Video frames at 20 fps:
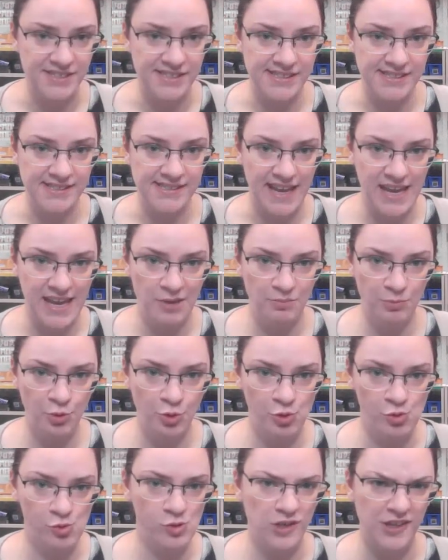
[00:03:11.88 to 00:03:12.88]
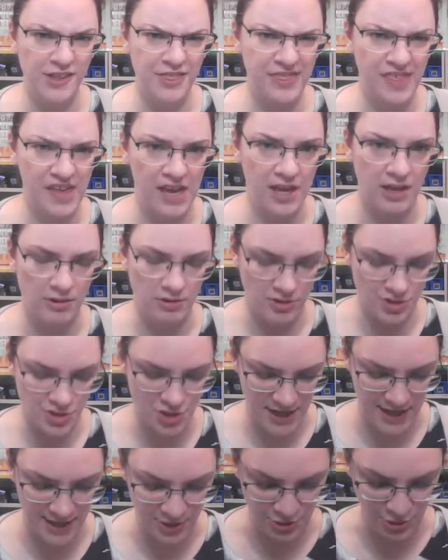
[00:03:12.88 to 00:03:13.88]
the same cool thing or
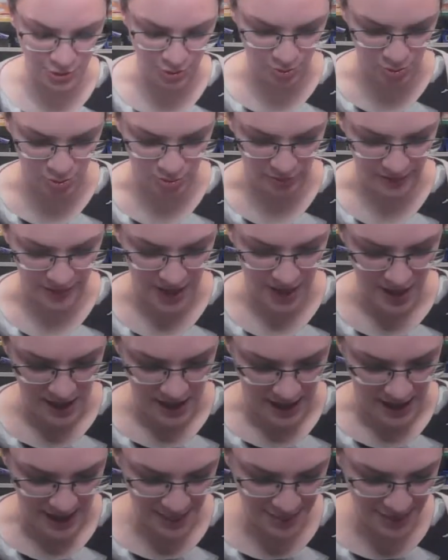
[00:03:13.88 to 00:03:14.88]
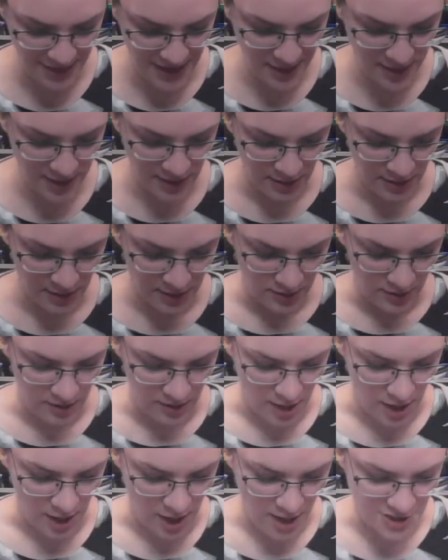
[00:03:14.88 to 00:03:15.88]
try a new cool? I think
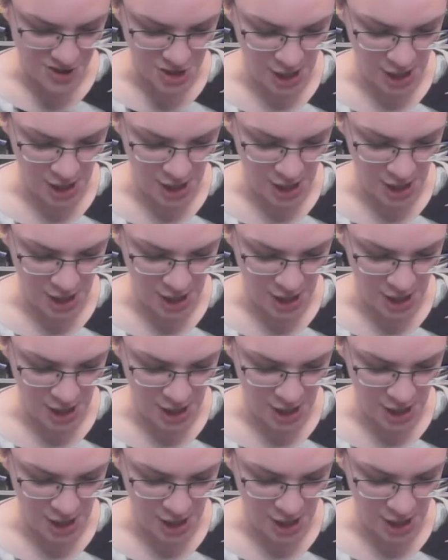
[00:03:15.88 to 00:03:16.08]
I'll